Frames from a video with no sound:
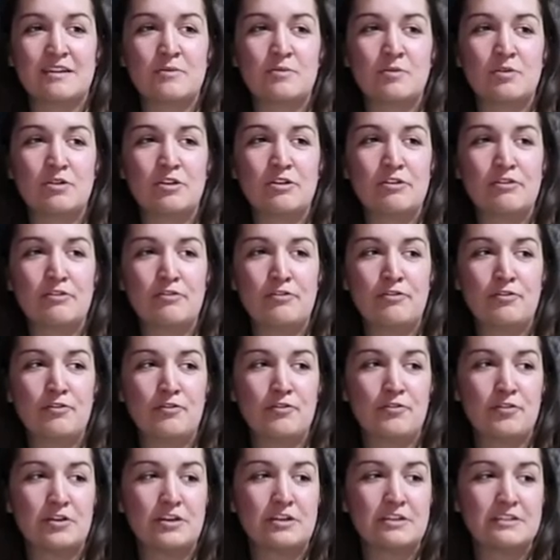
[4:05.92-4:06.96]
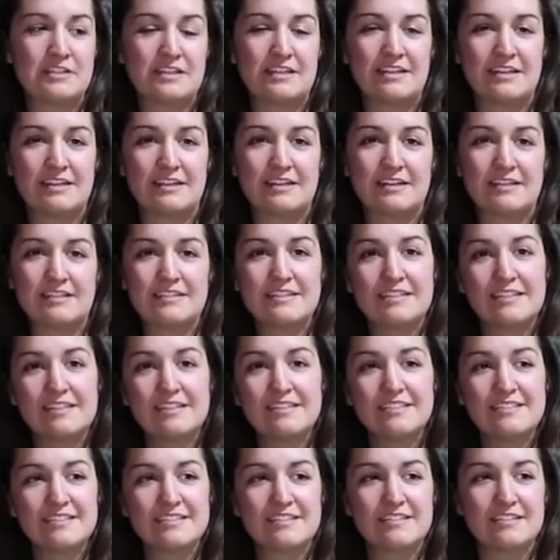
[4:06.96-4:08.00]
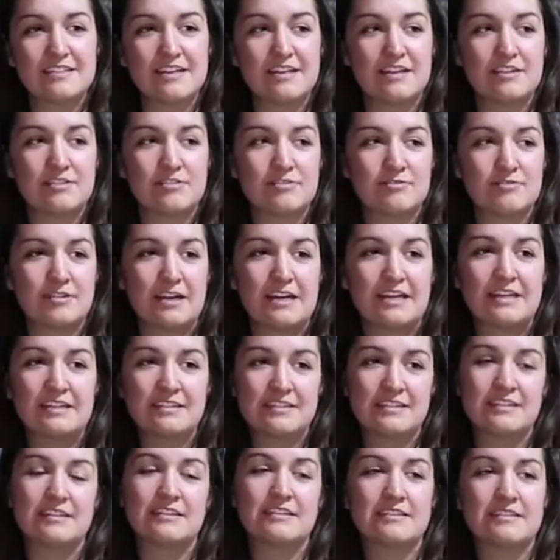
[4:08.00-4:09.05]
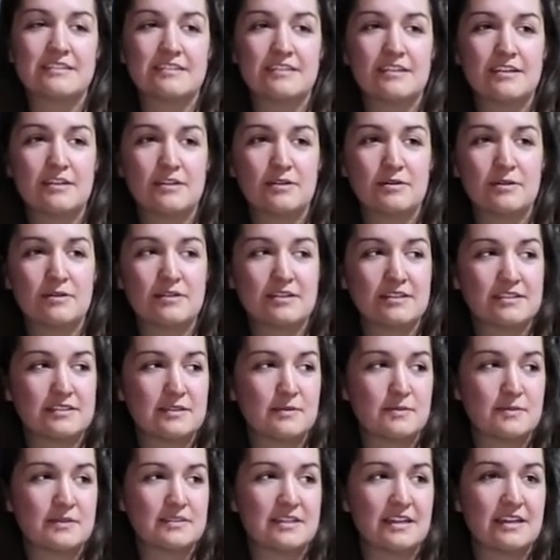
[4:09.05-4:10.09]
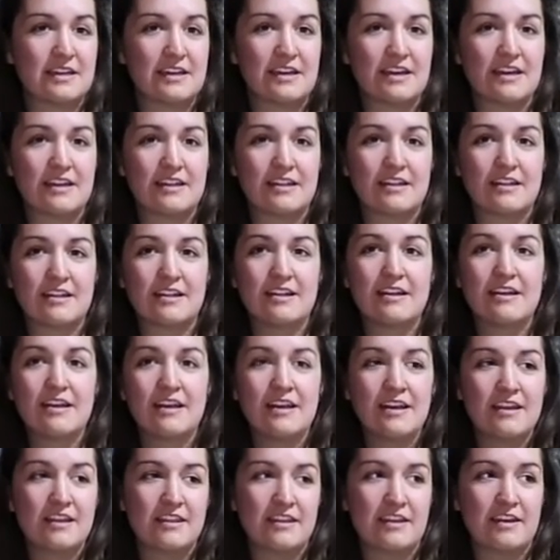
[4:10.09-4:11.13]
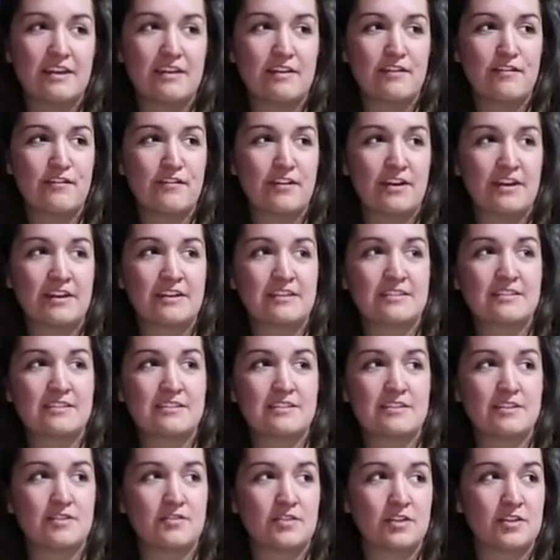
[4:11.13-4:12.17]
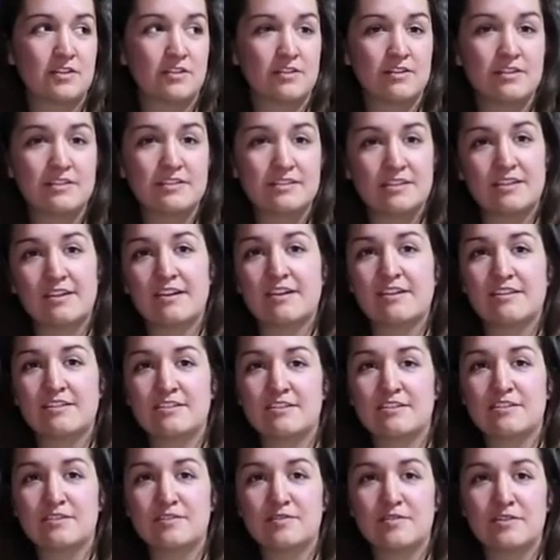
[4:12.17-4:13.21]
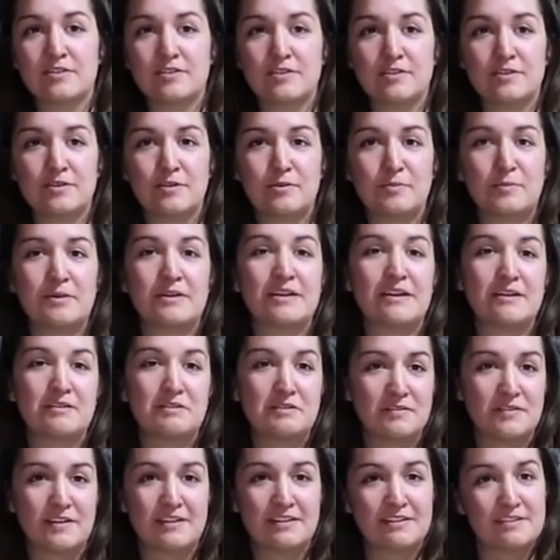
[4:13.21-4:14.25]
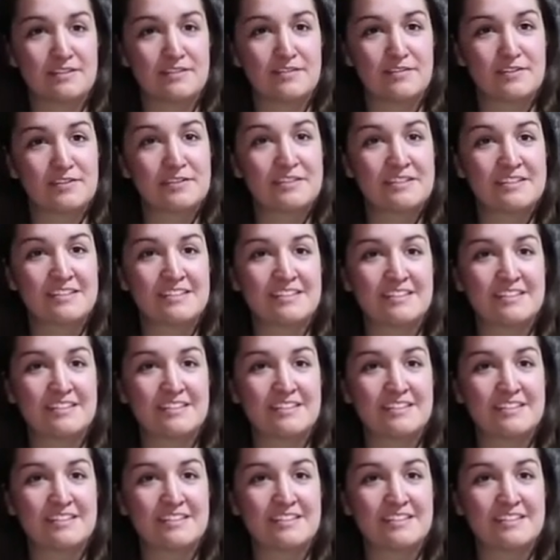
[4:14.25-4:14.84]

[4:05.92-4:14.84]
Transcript: I'm one of 14 artists and writers who are exhibiting in the first of the Lauriston Arches for the Open House Festival.